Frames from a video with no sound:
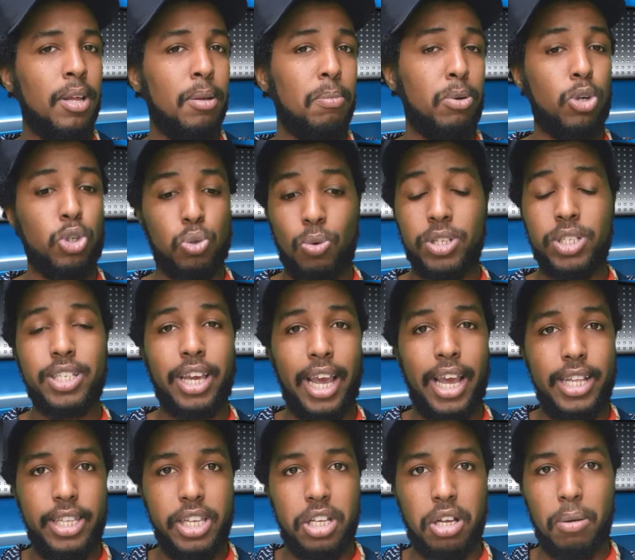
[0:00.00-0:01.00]
Because once
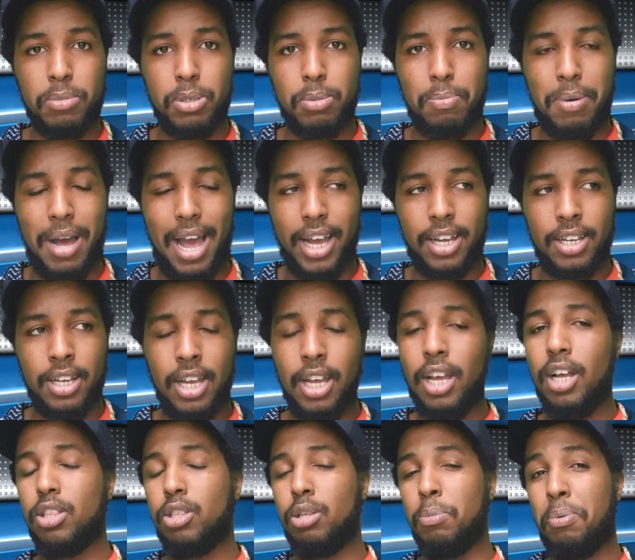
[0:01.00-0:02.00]
KD comes back,
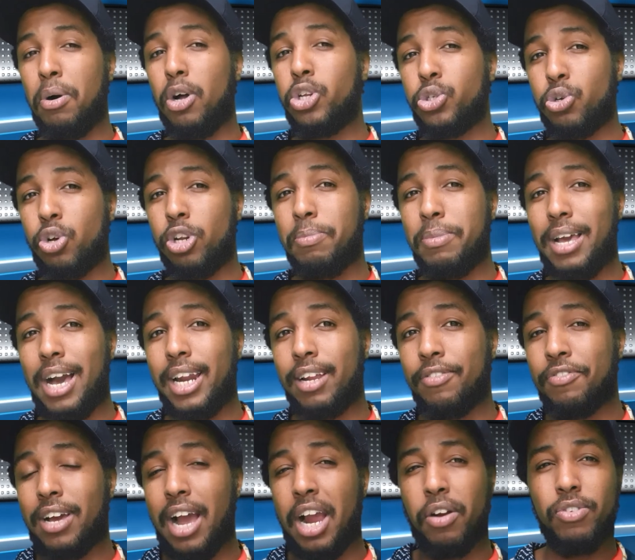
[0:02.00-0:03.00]
the ball is going to be out
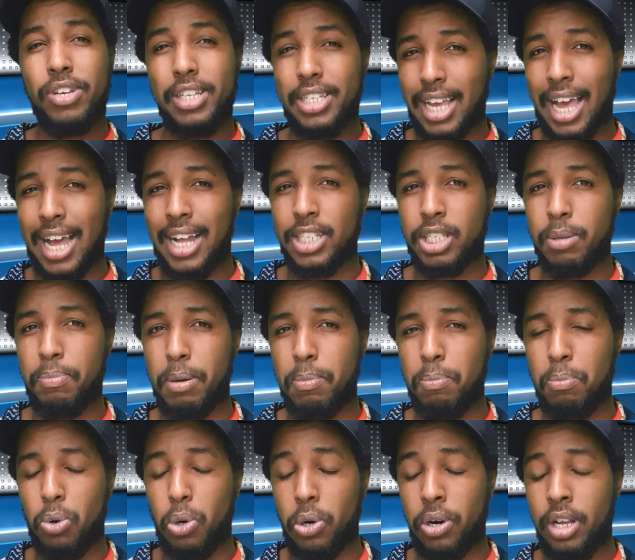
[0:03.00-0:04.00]
of Kyrie's hands a bit
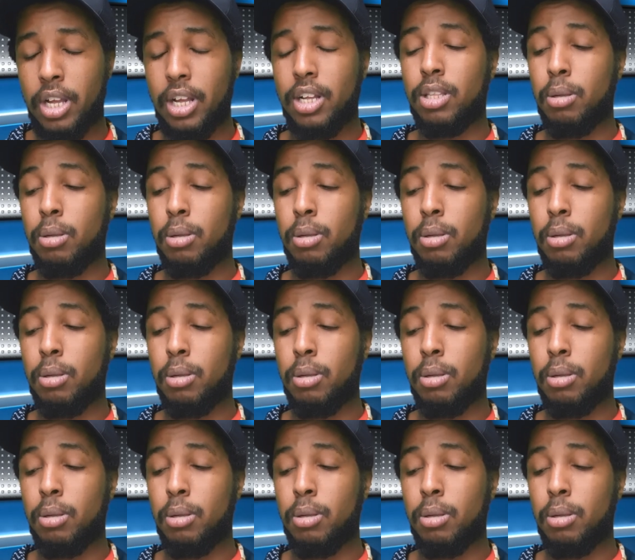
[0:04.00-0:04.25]
more.